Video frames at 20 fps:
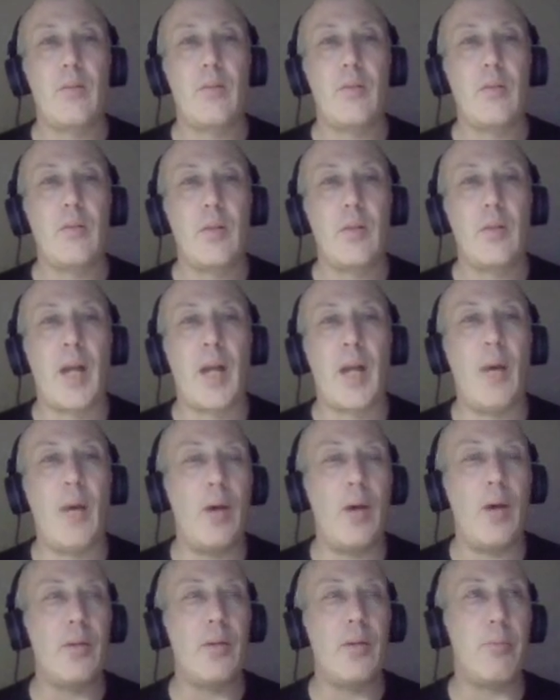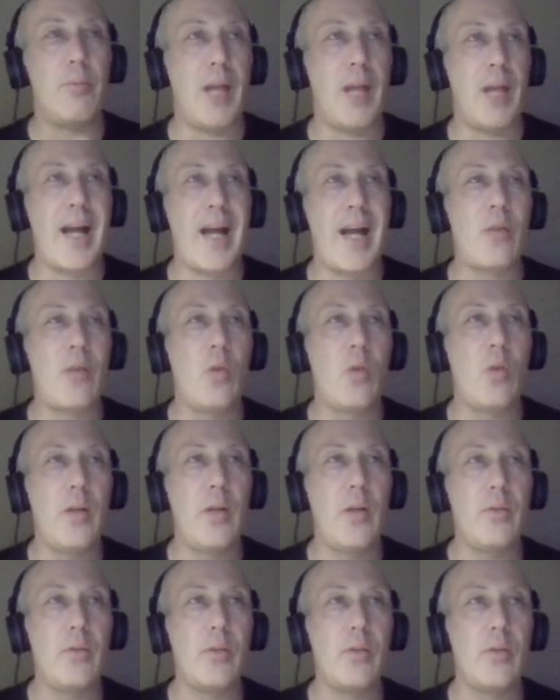however, Blackwood,
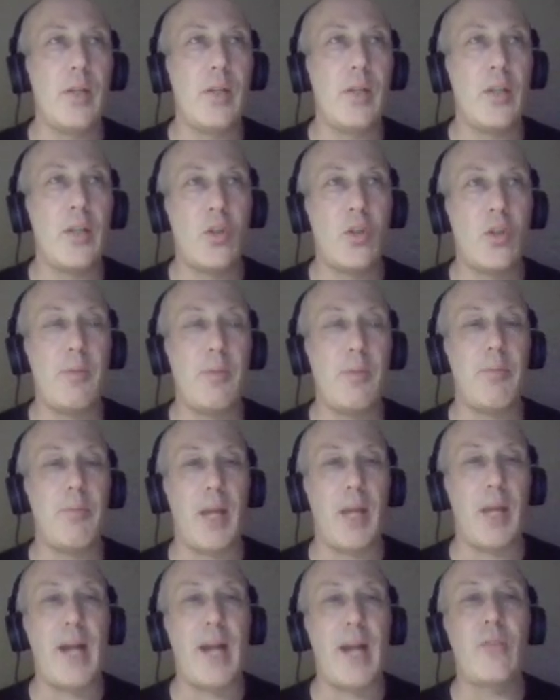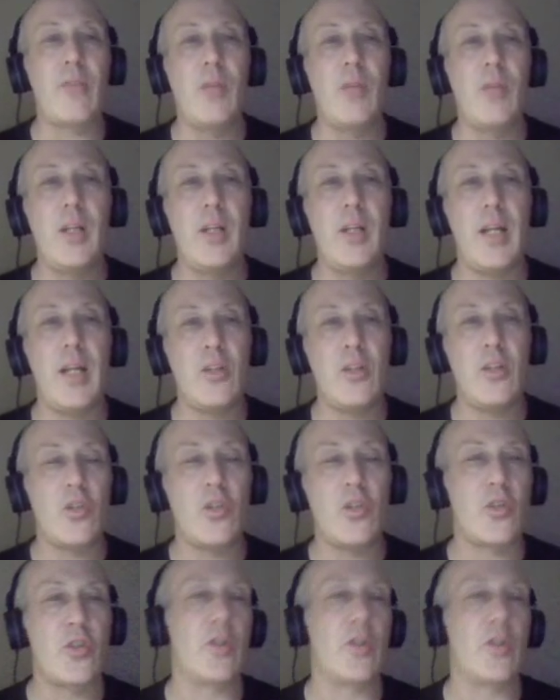it should be Blackwood and
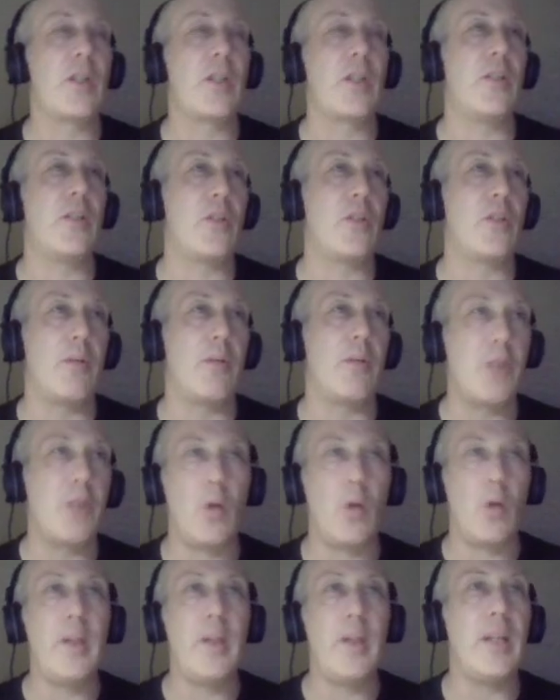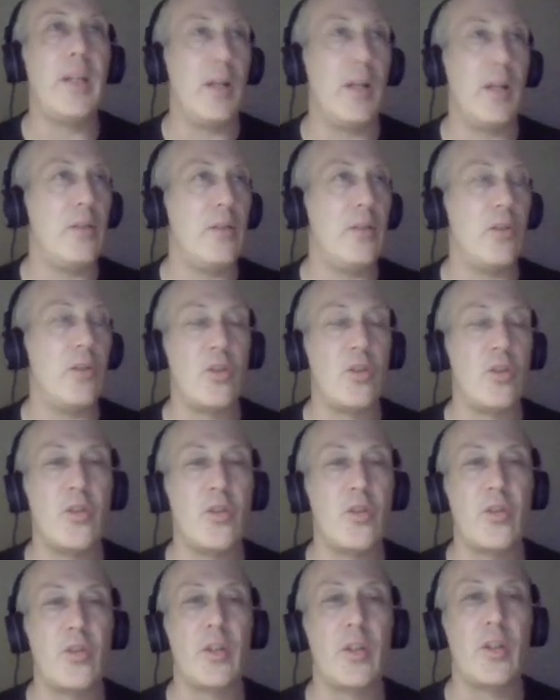Shesterkin, so I'm going the under.
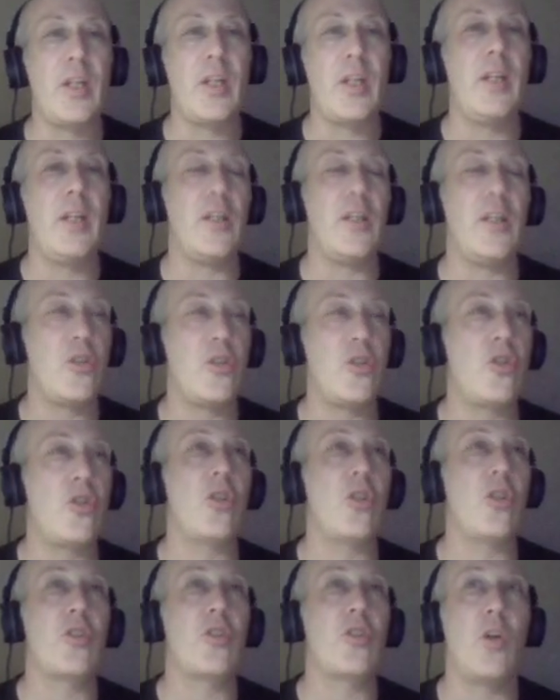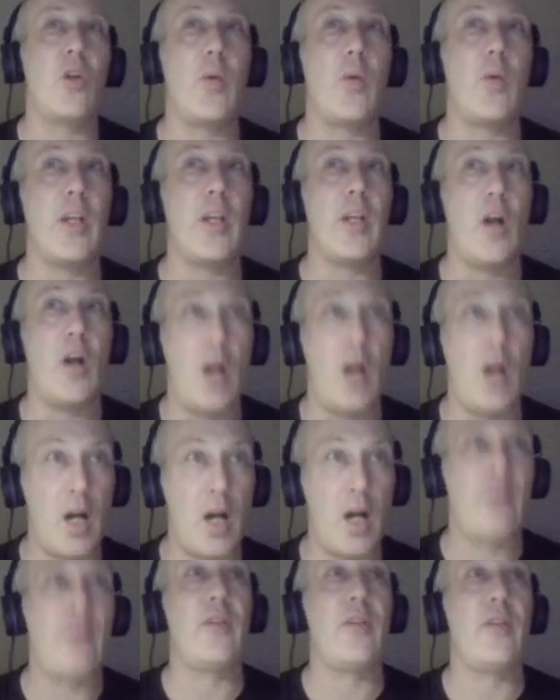Shesterkin is just going off
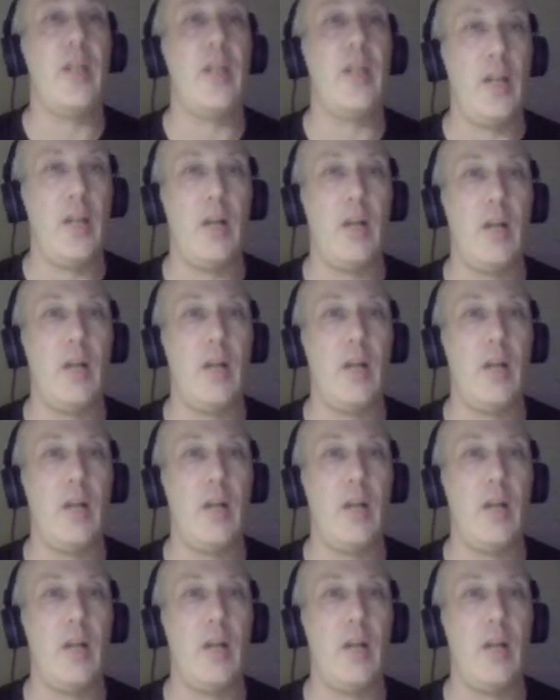right now.